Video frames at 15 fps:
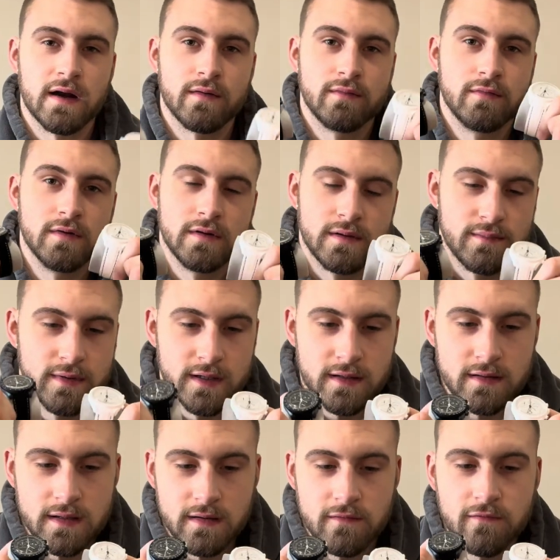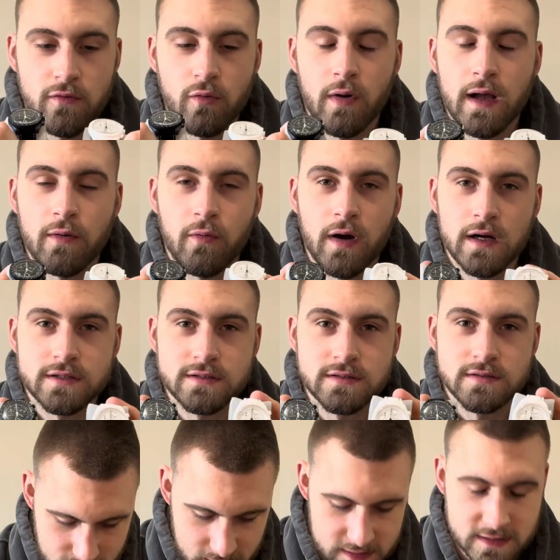a really big thing for white
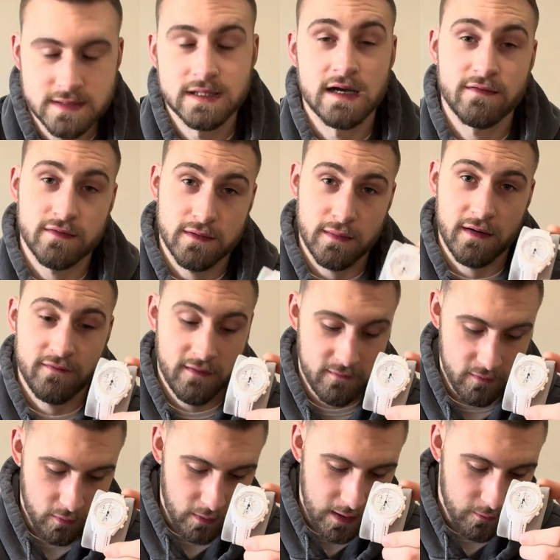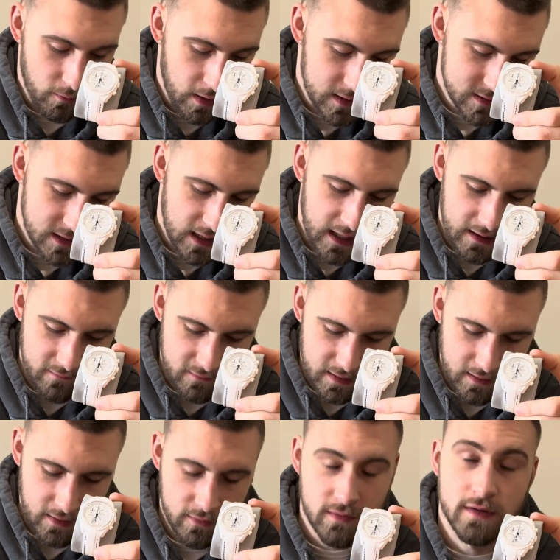watches. This is definitely my favorite white watch I have
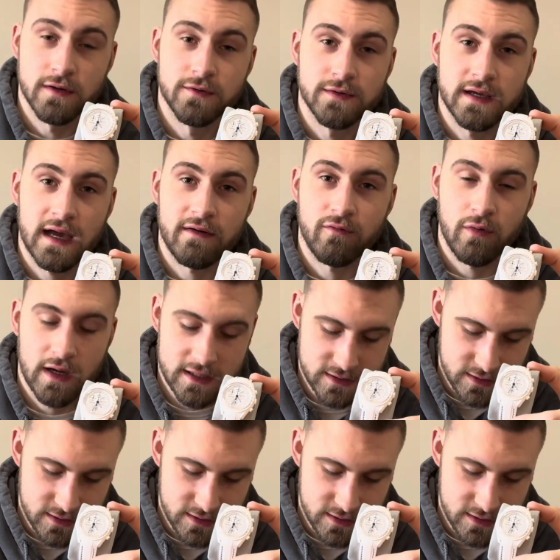now. I really only have white